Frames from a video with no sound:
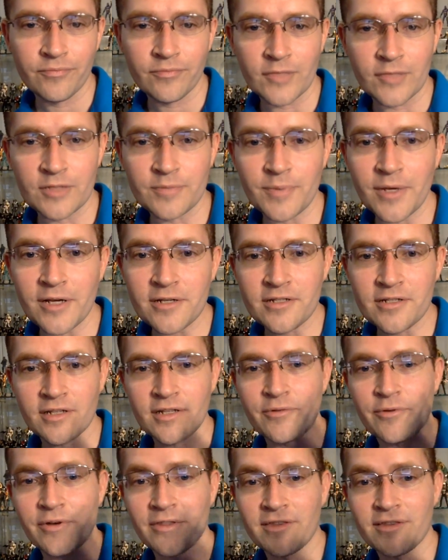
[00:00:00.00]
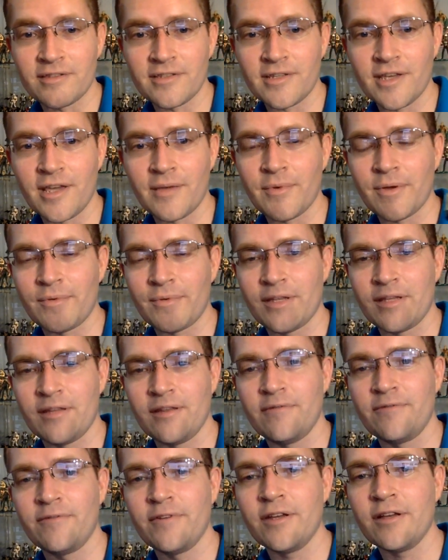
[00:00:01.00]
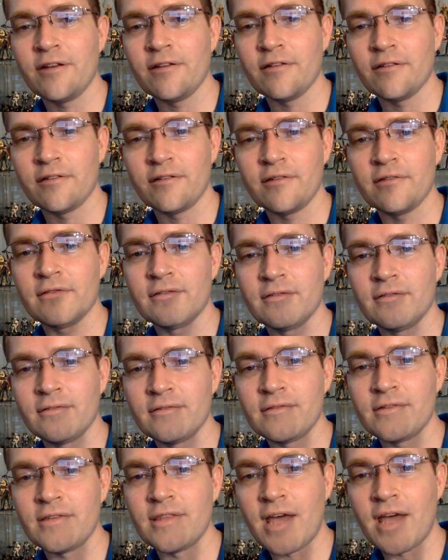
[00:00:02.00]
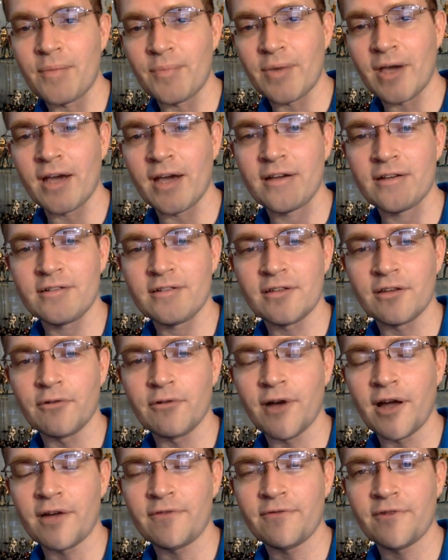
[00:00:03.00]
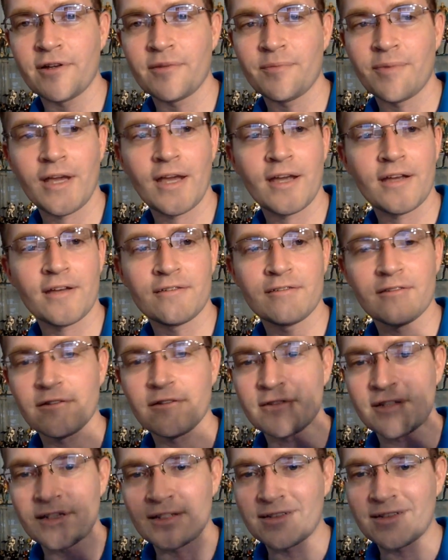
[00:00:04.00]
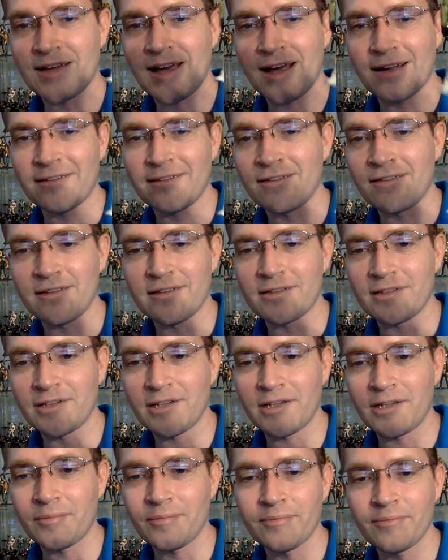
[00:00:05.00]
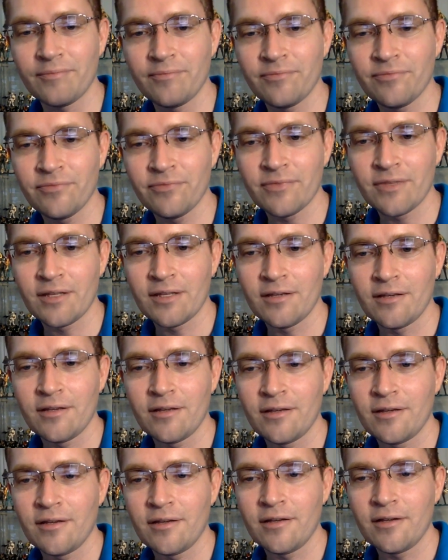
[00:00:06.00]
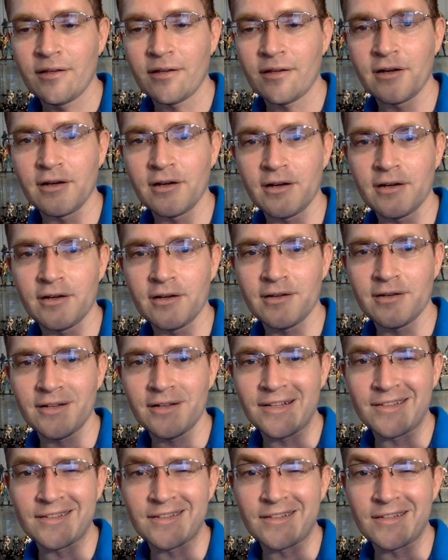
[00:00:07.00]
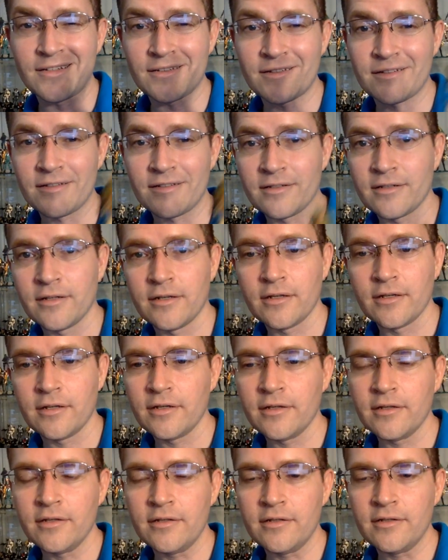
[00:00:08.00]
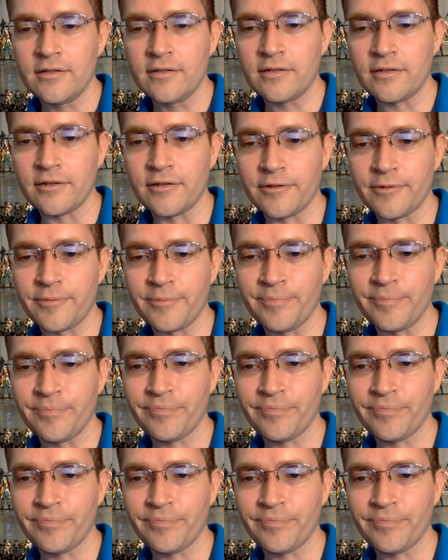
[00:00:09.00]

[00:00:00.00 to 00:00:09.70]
Especially with the same. I mean, the figure in that package, the Gryphon package, looks exactly the same as this. So.